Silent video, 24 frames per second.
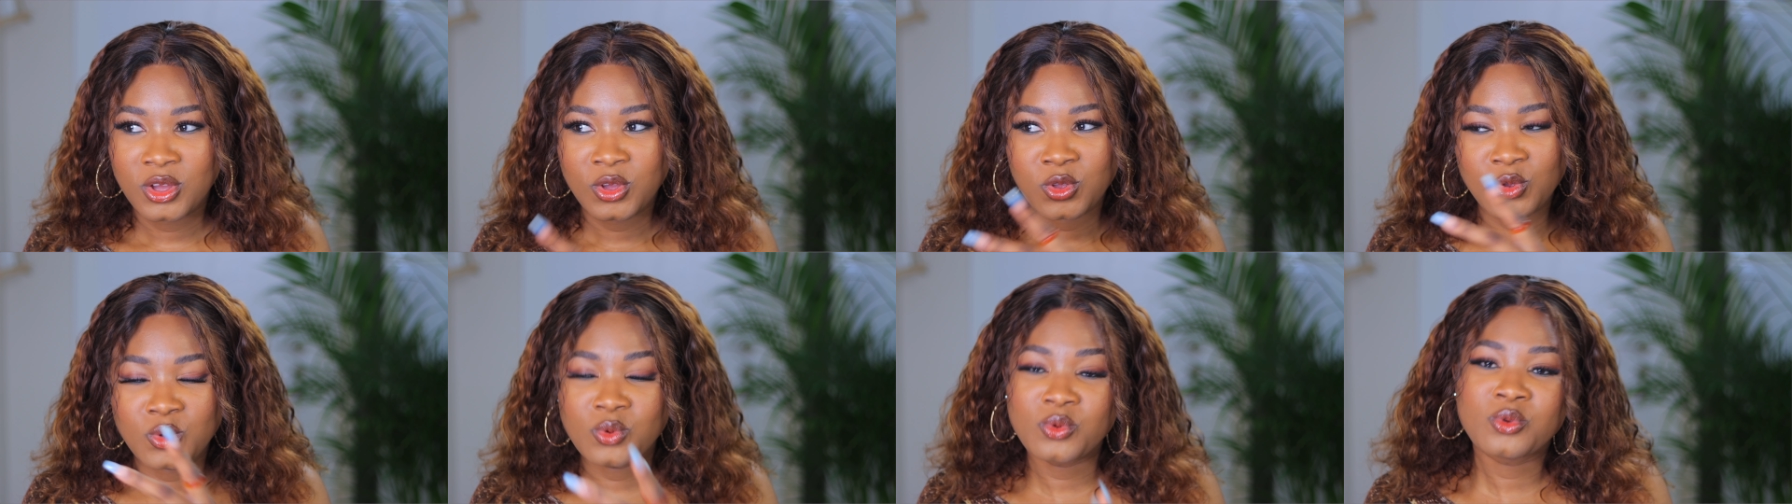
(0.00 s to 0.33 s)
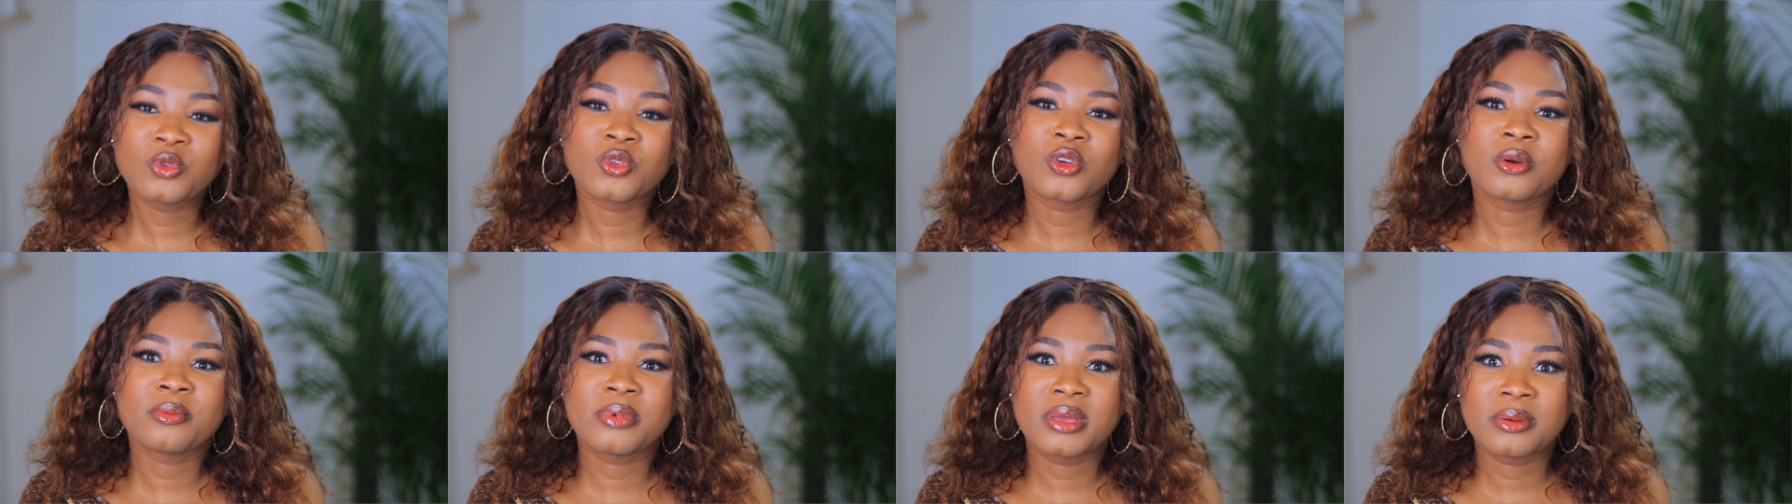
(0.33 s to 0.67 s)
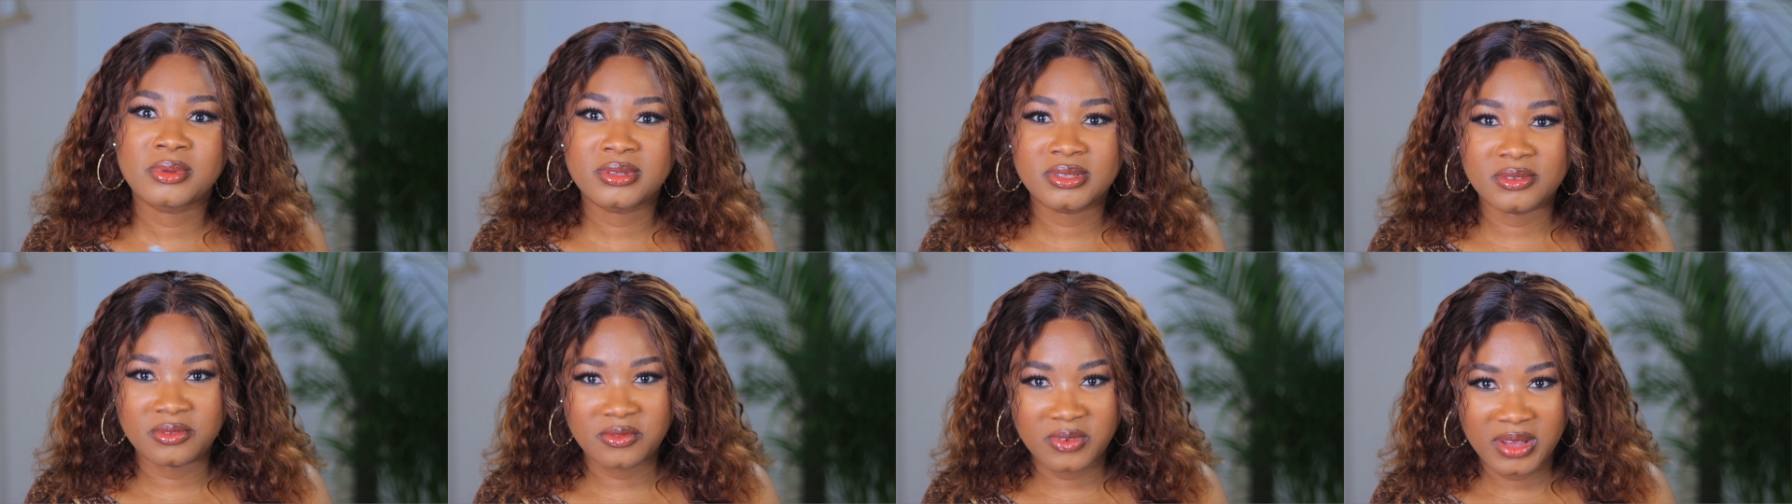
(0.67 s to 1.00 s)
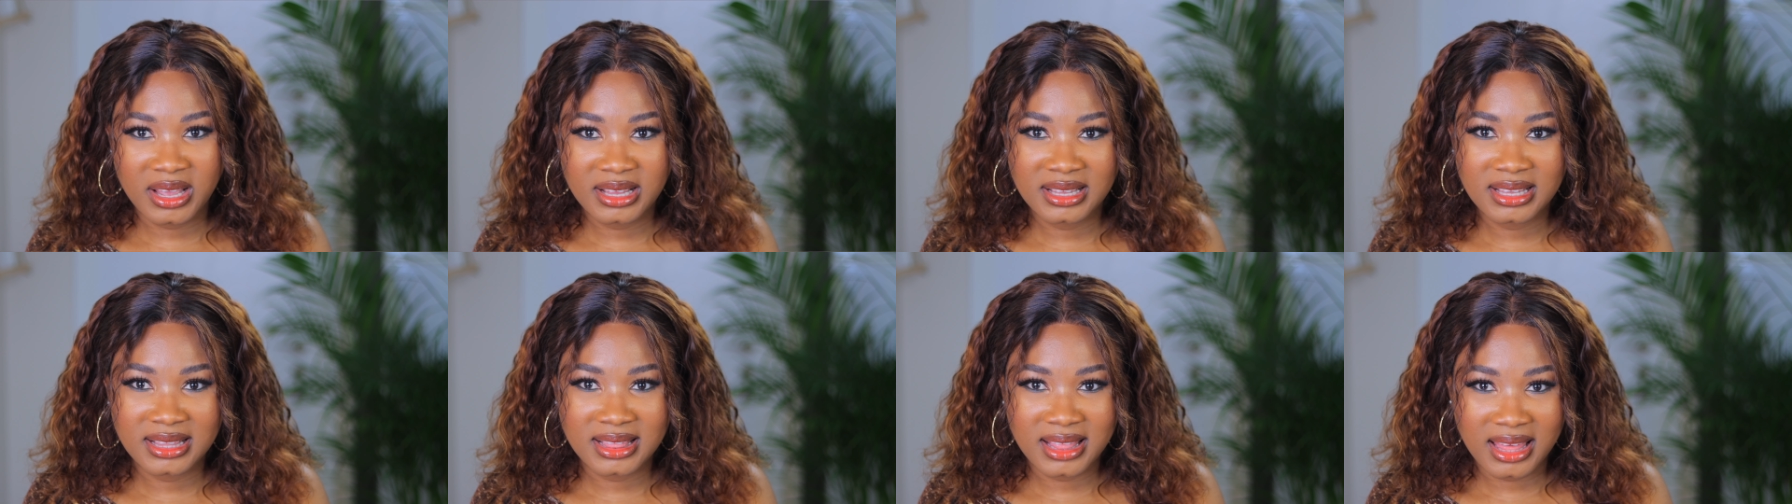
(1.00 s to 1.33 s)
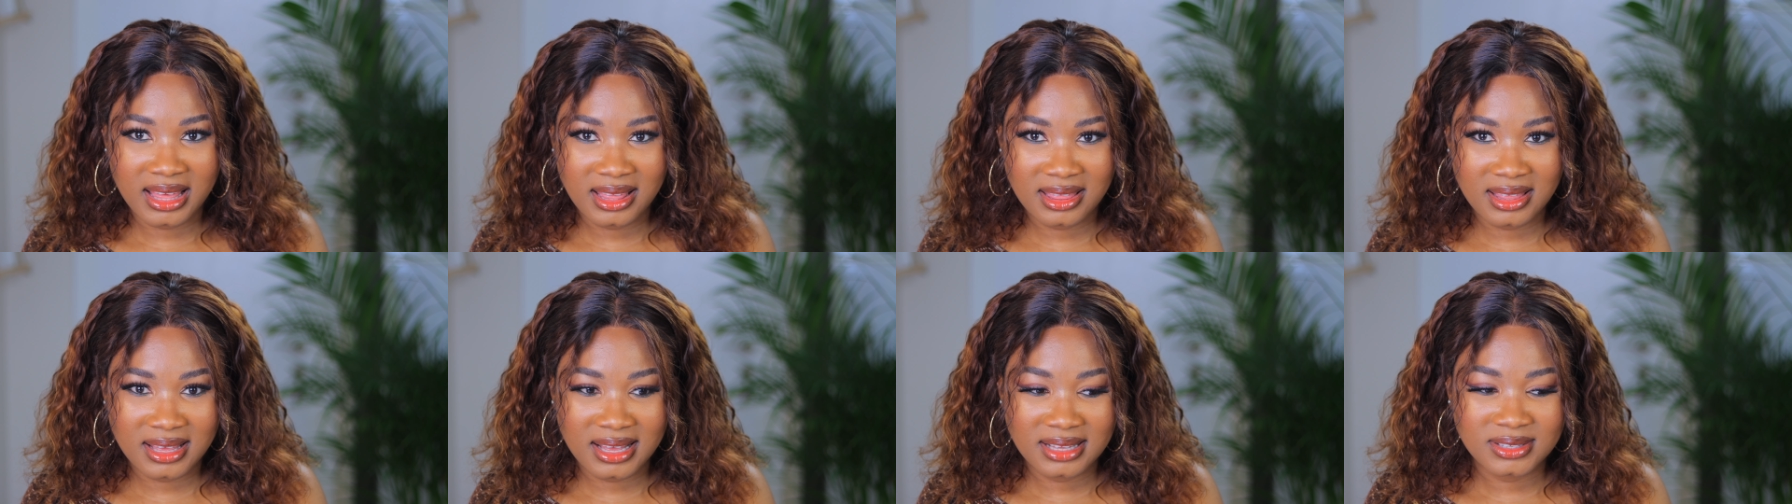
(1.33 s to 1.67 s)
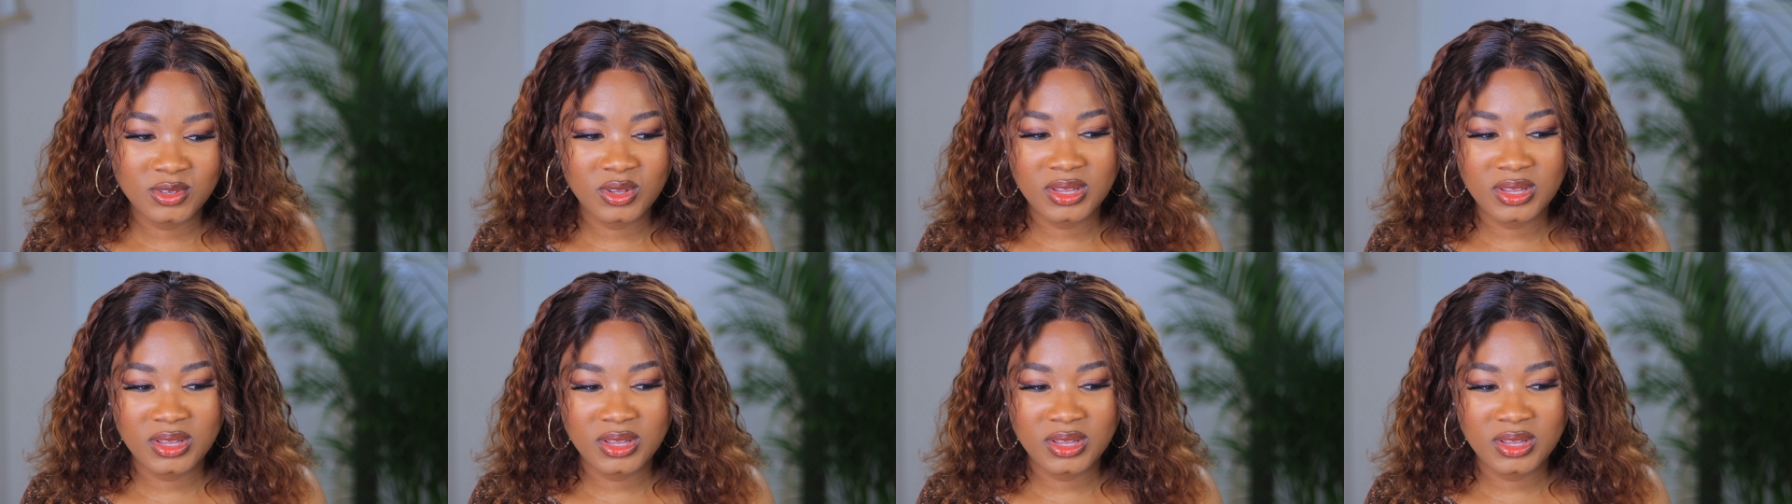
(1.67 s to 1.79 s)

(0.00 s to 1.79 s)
you will not be able to find it like that.